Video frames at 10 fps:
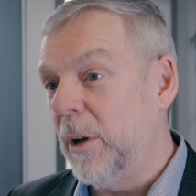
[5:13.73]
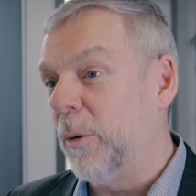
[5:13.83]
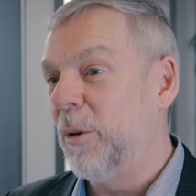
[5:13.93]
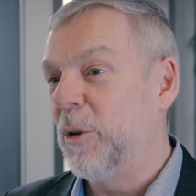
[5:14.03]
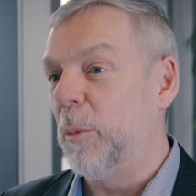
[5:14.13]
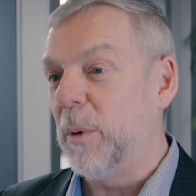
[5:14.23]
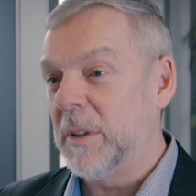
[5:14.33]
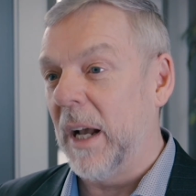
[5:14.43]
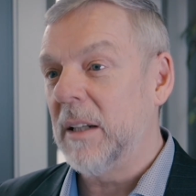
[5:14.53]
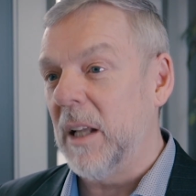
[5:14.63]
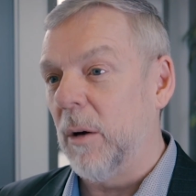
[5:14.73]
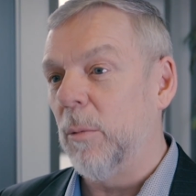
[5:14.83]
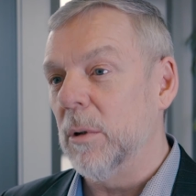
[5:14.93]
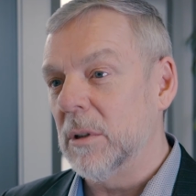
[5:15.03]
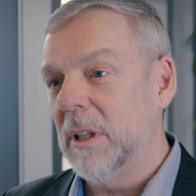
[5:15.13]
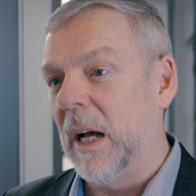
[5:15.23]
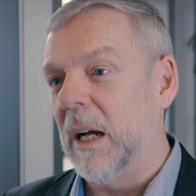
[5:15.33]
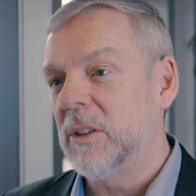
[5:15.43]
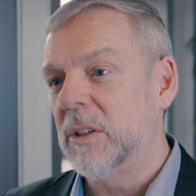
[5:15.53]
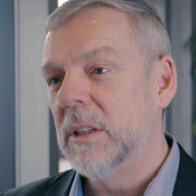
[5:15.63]
in order to protect that
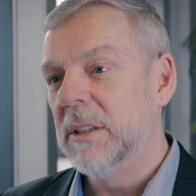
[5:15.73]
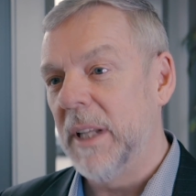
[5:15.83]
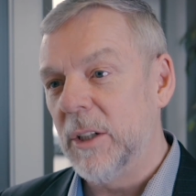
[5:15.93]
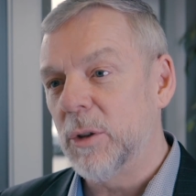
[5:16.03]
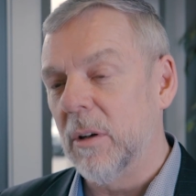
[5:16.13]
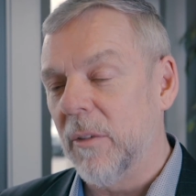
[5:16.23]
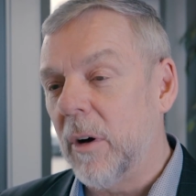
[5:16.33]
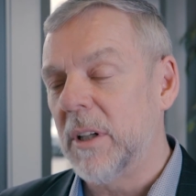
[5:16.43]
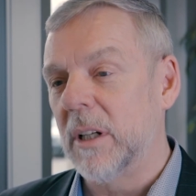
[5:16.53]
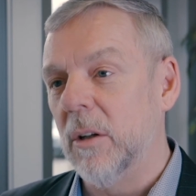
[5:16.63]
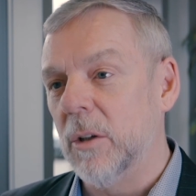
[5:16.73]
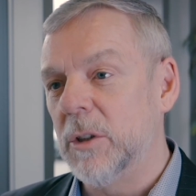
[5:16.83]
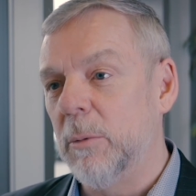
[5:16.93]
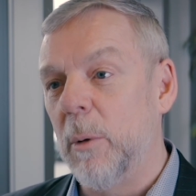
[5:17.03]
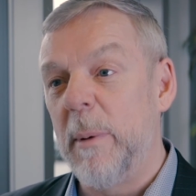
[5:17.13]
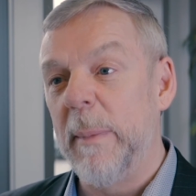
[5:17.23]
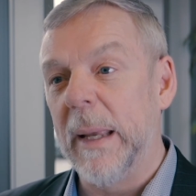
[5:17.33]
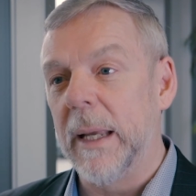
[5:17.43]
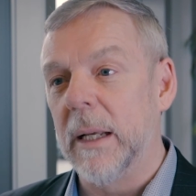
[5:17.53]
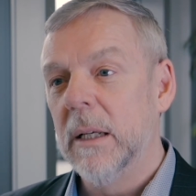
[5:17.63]
world-class nature of our technology, we'll be
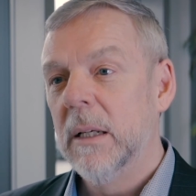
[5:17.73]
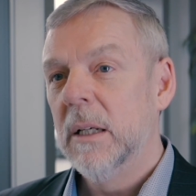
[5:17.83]
making